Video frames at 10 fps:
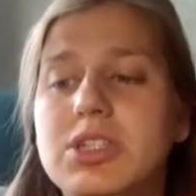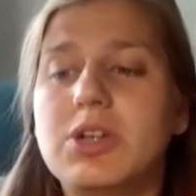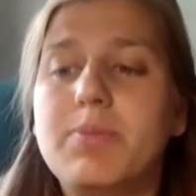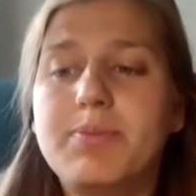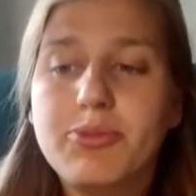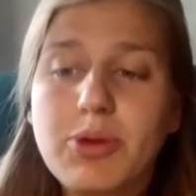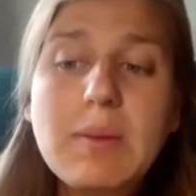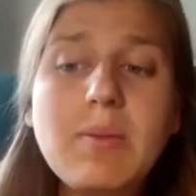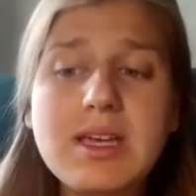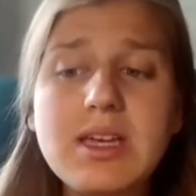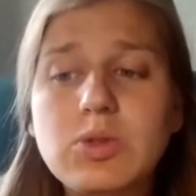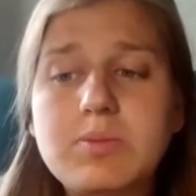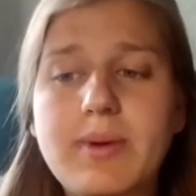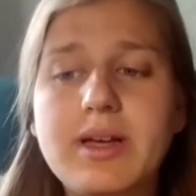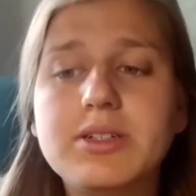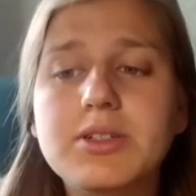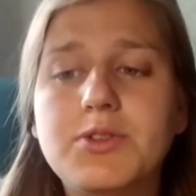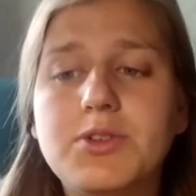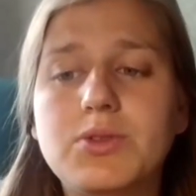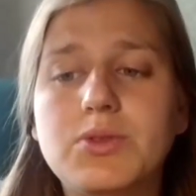So probably it would be better
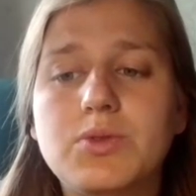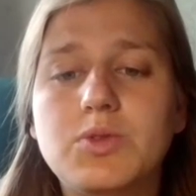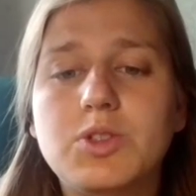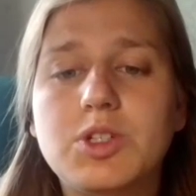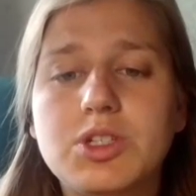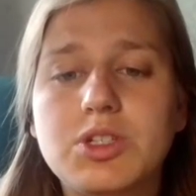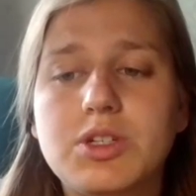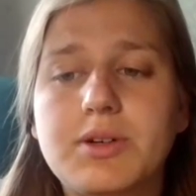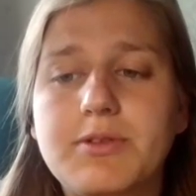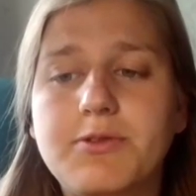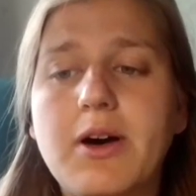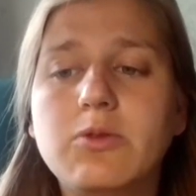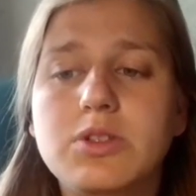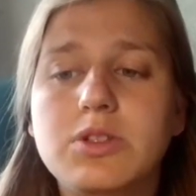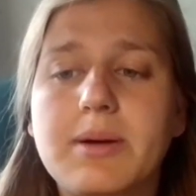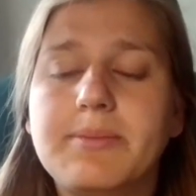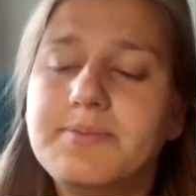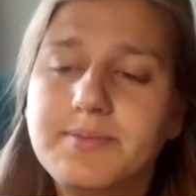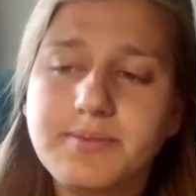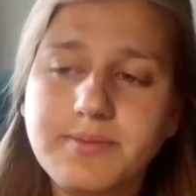if you just found
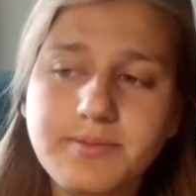some